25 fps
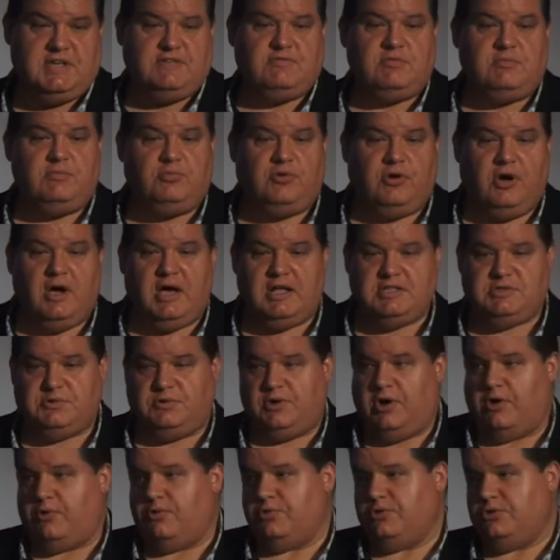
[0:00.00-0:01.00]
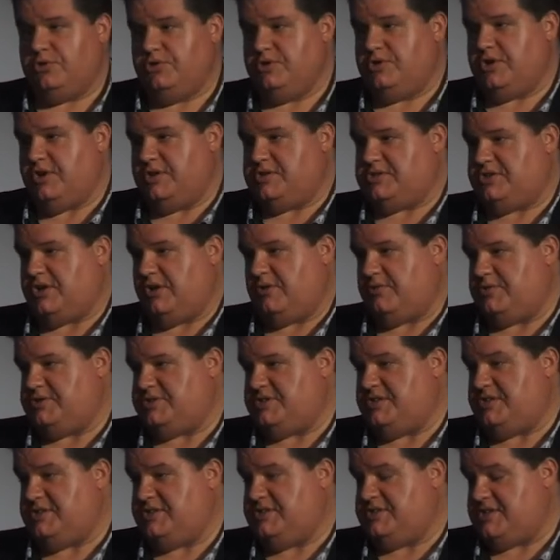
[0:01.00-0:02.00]
given prior to an oral glucose
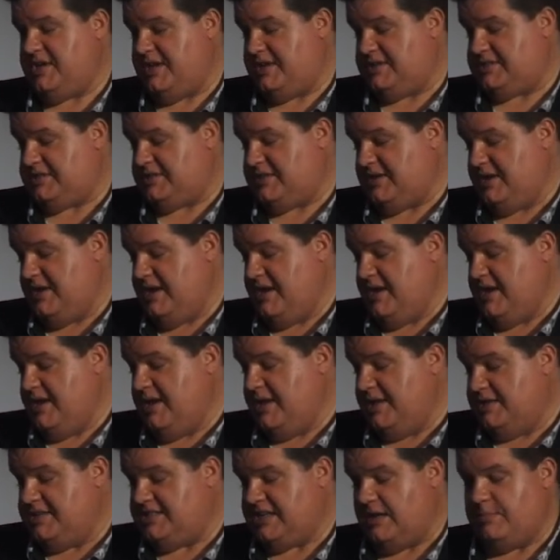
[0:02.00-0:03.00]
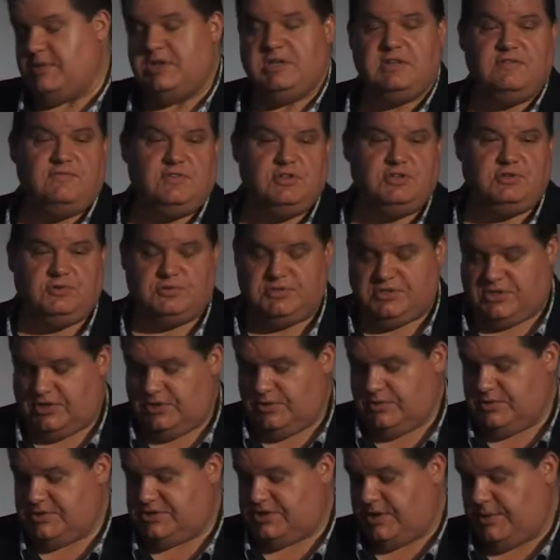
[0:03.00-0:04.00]
tolerance test in some individuals can
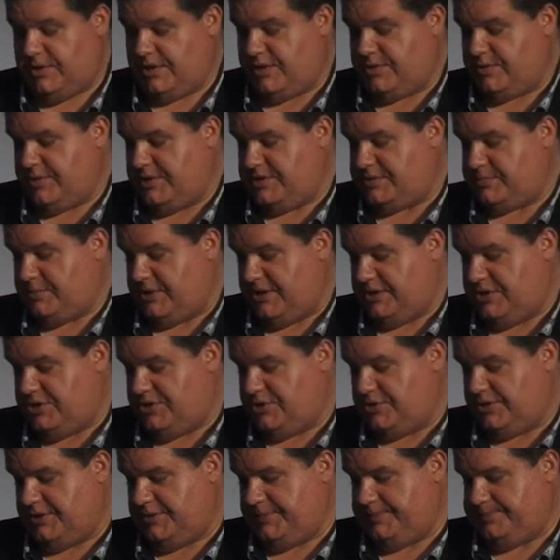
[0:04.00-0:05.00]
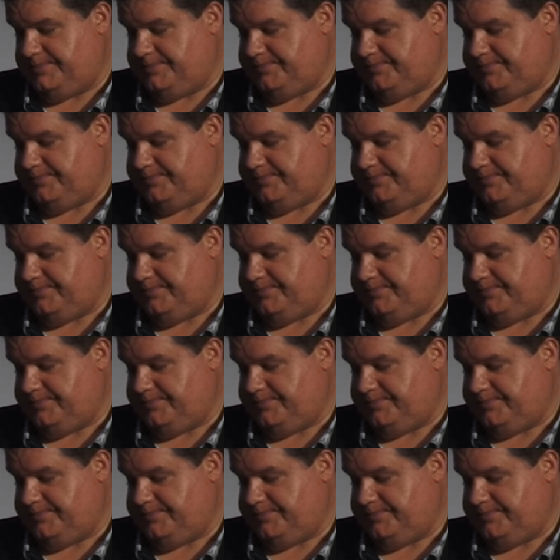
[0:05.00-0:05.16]
also increase blood sugar.